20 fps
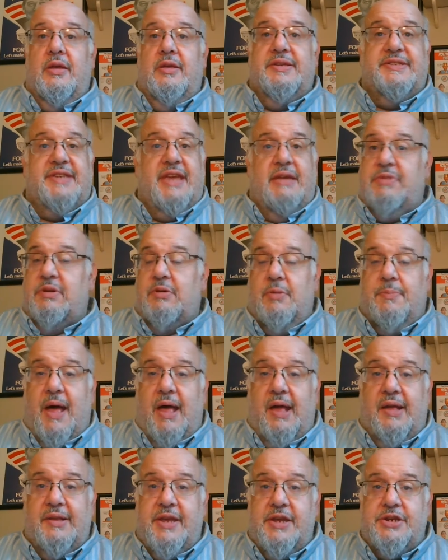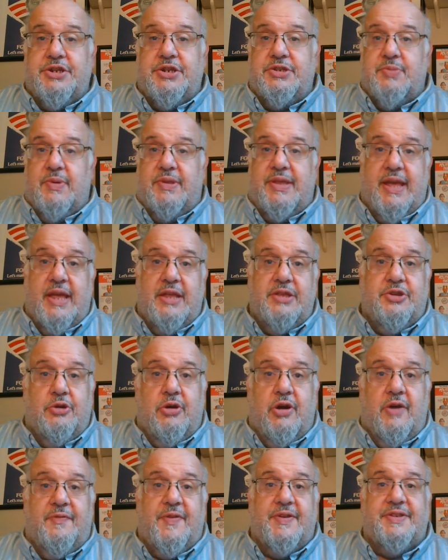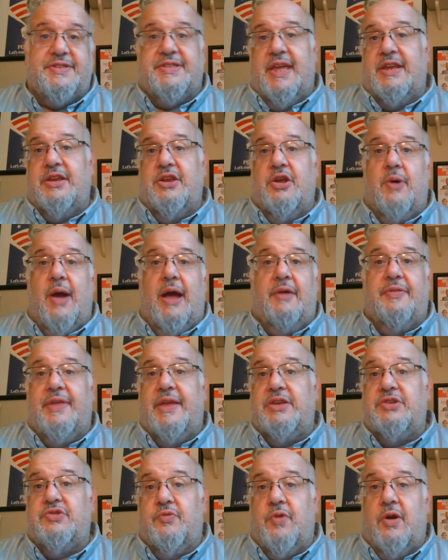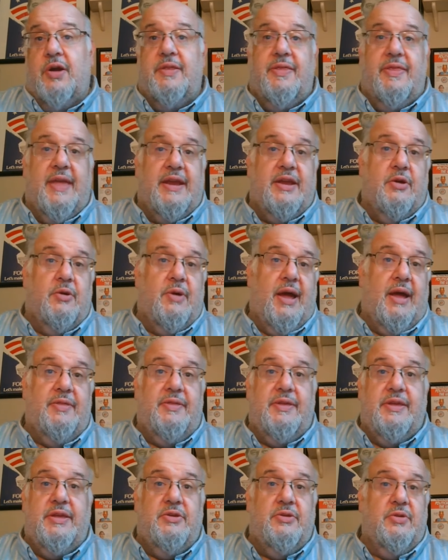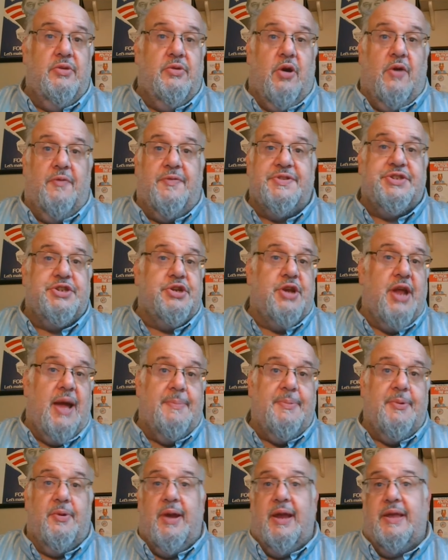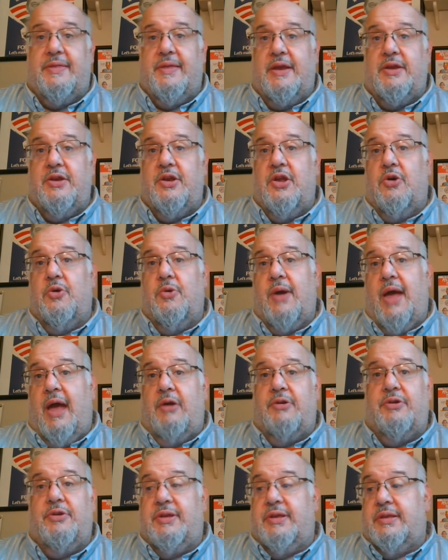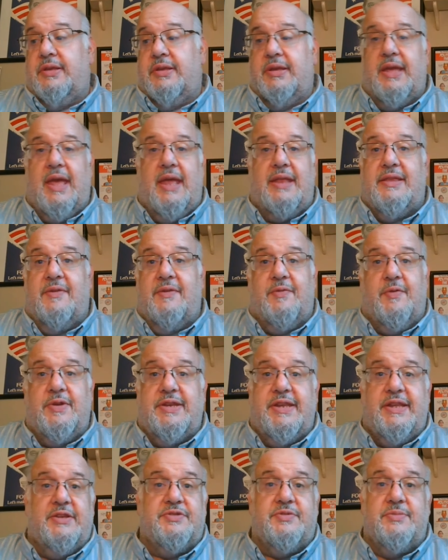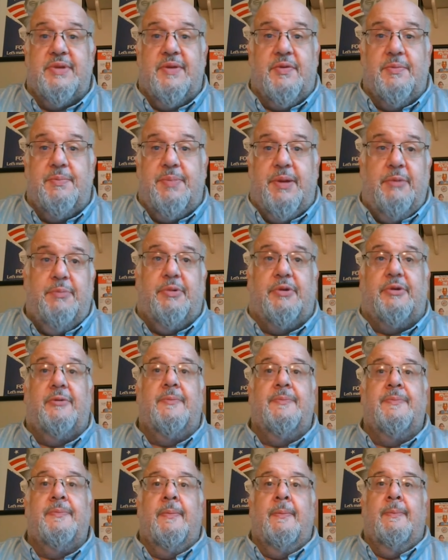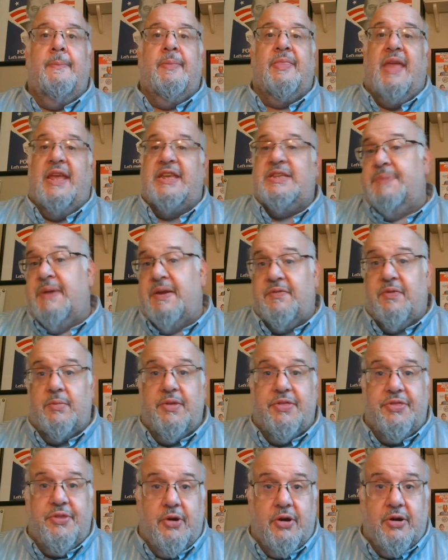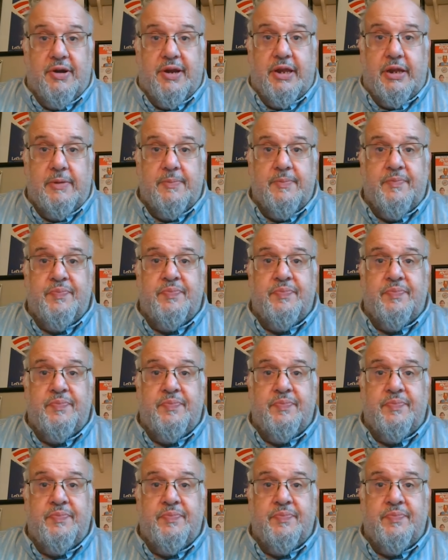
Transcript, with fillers: Same thing with politicians. When they get into office, they know how things run. They know how the office should operate. They know how to get different deals from different people. They speak from authority.